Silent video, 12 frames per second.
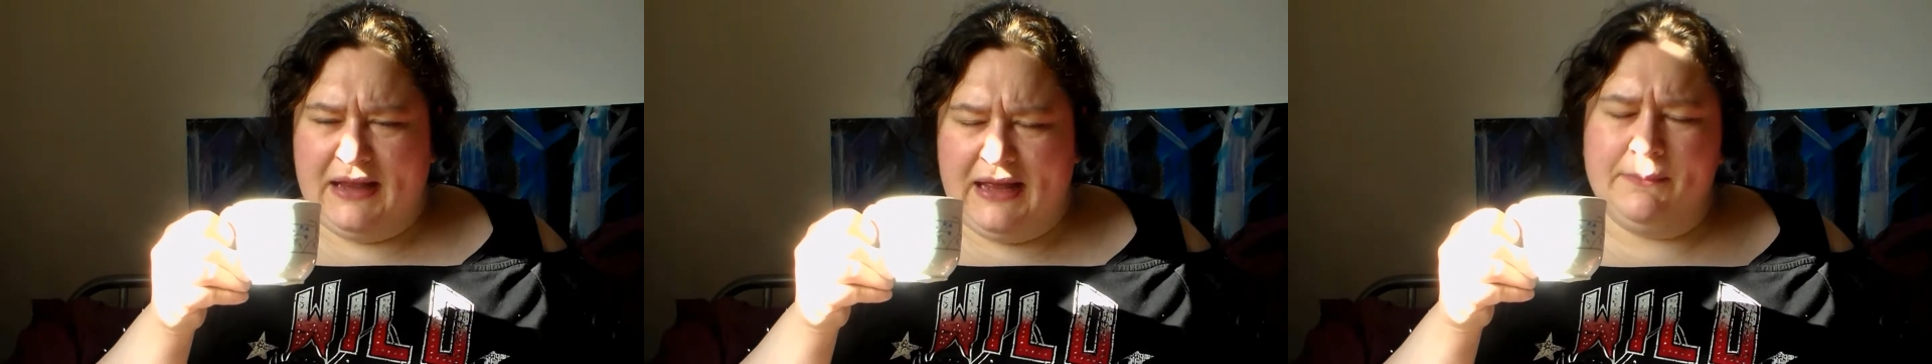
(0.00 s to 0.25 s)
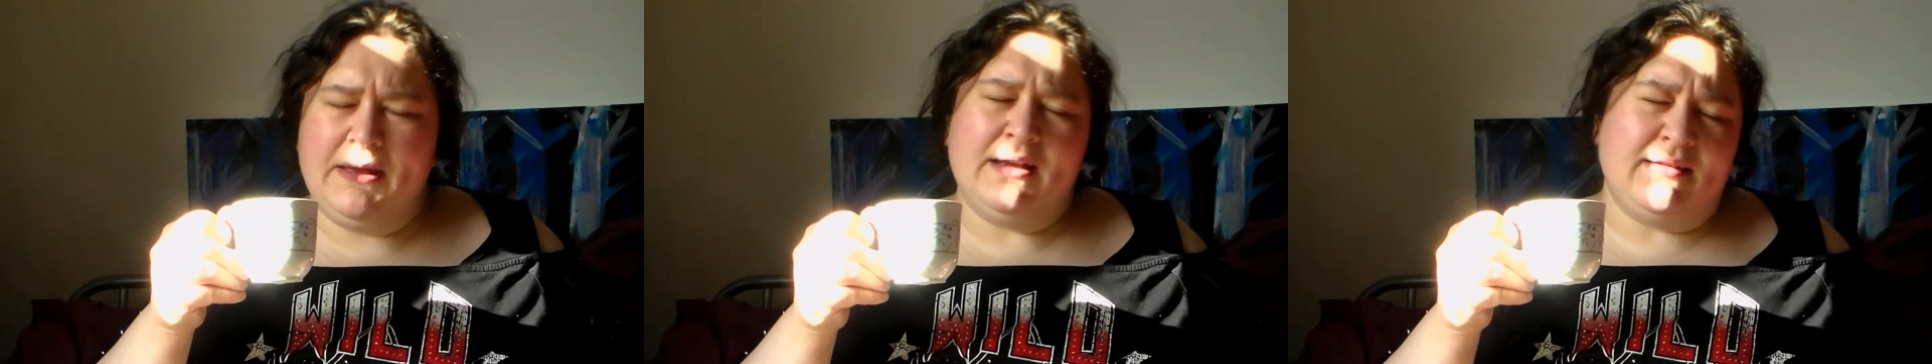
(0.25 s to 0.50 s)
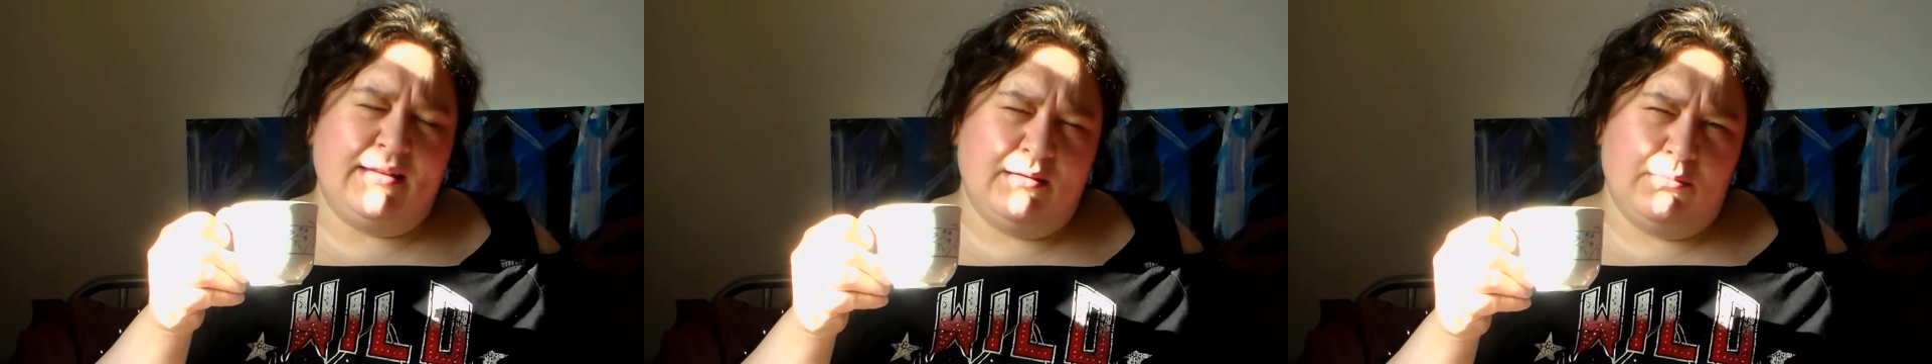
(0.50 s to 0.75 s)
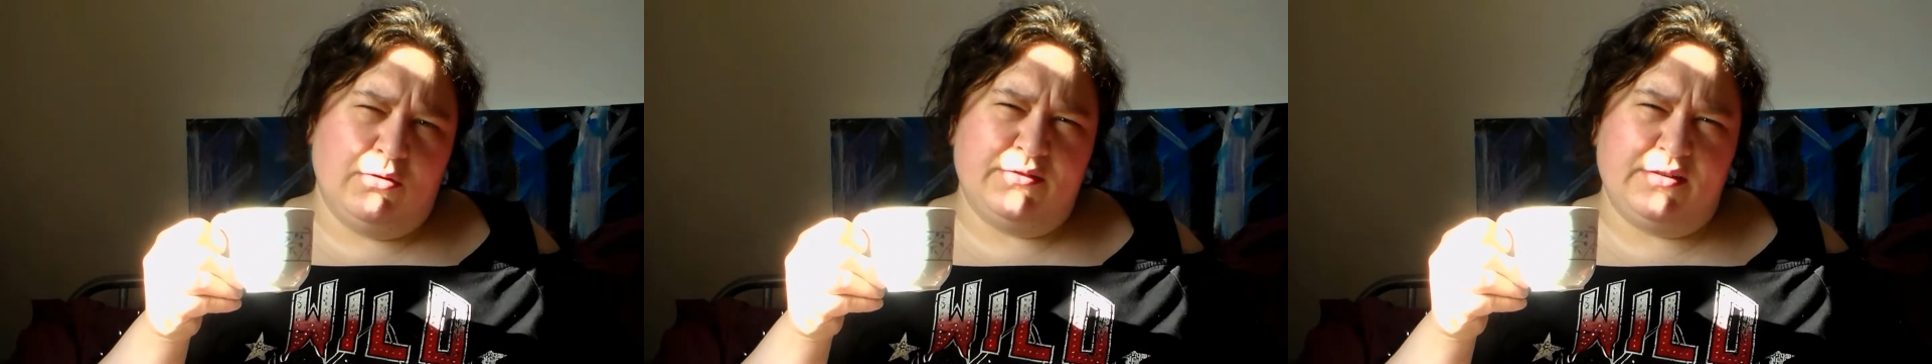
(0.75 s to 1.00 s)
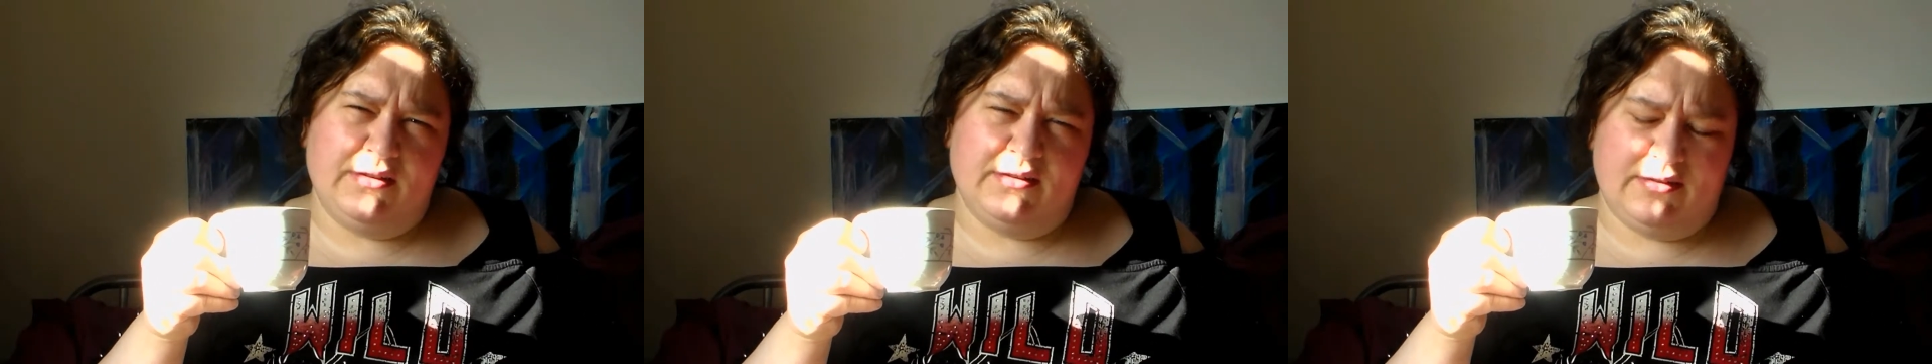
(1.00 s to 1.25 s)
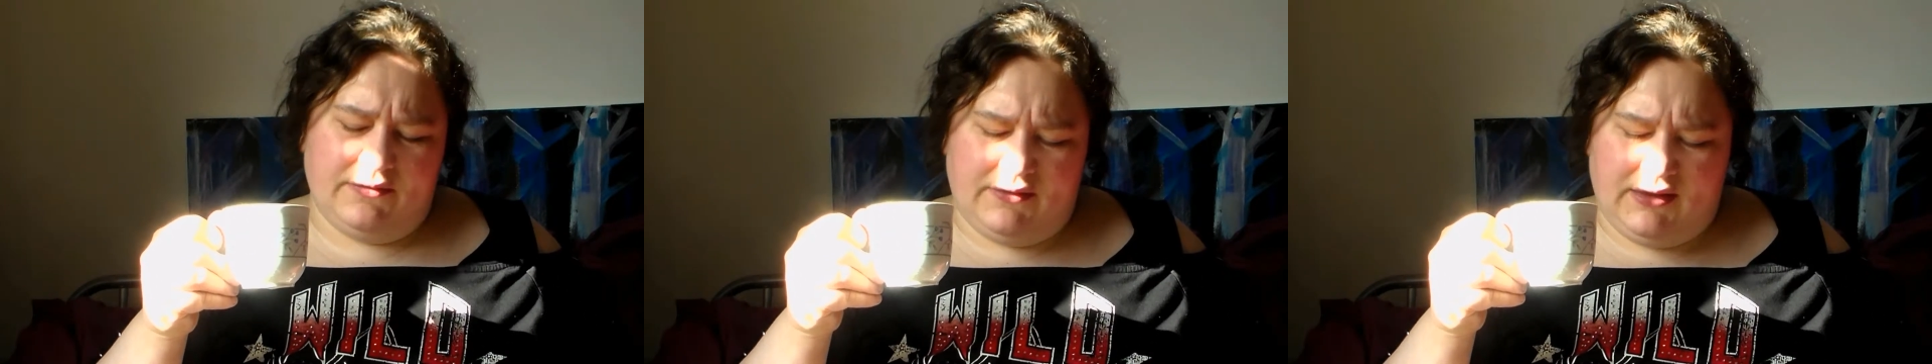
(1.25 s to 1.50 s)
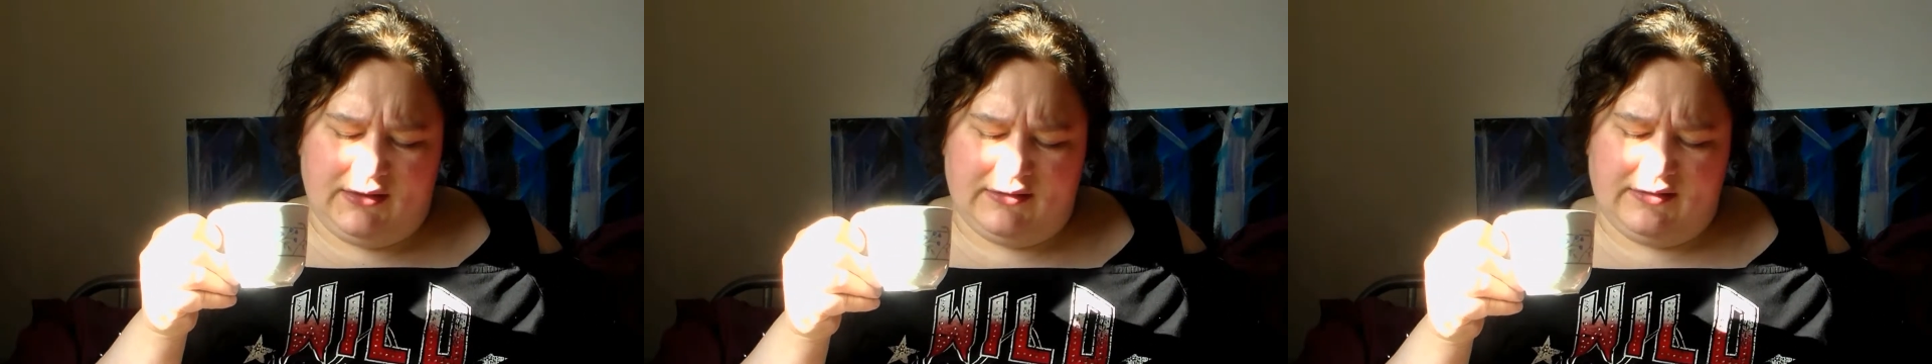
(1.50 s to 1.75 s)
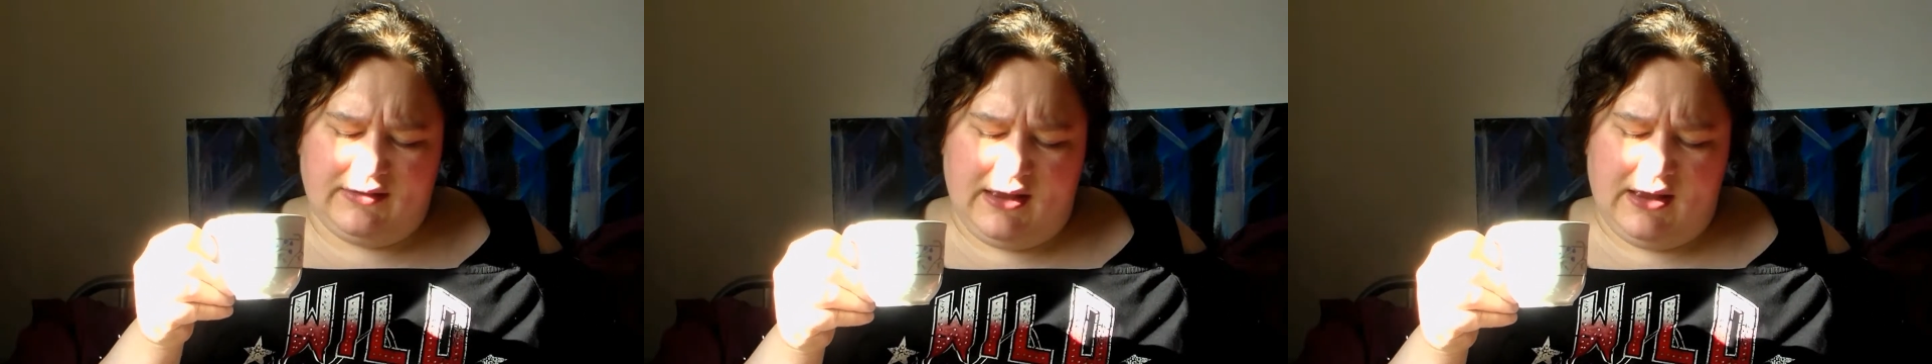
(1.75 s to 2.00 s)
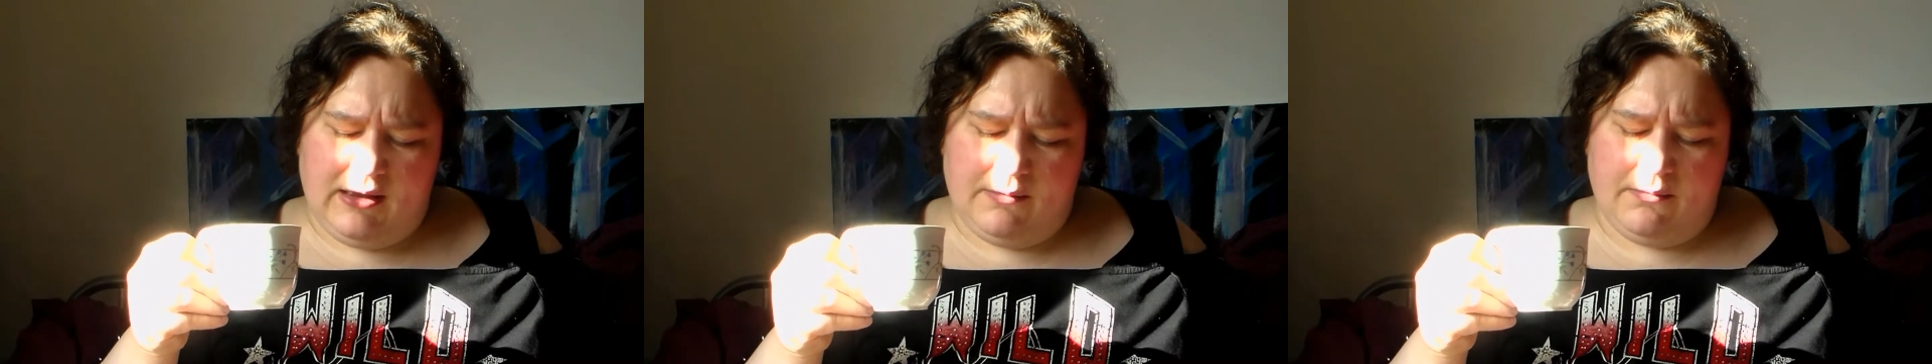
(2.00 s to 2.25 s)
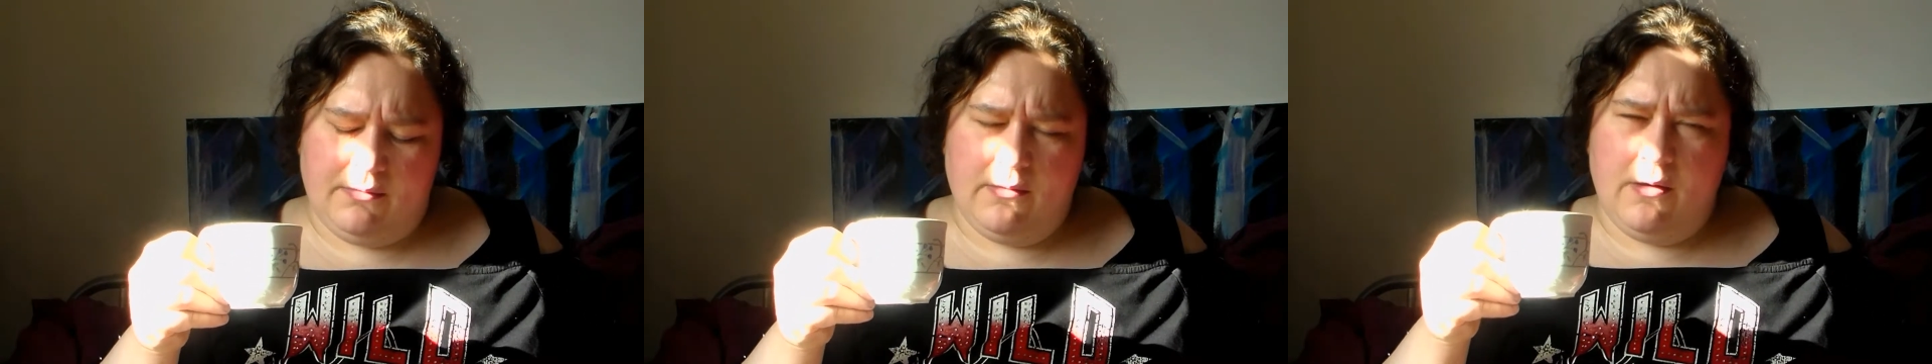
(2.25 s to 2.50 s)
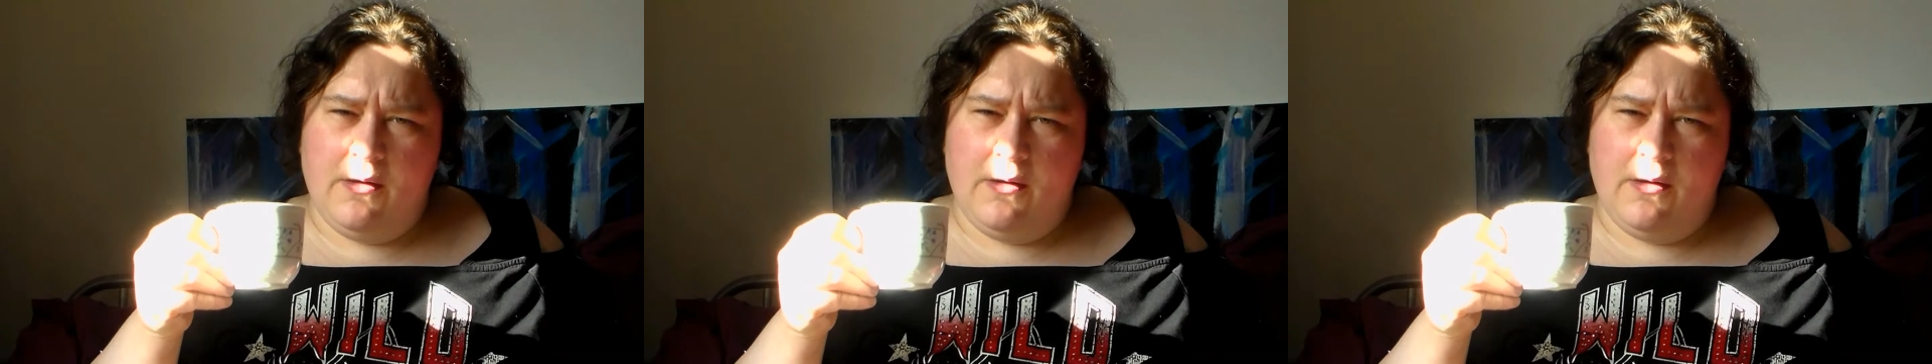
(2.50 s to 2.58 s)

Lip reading: I'm getting the maltiness of the Assam,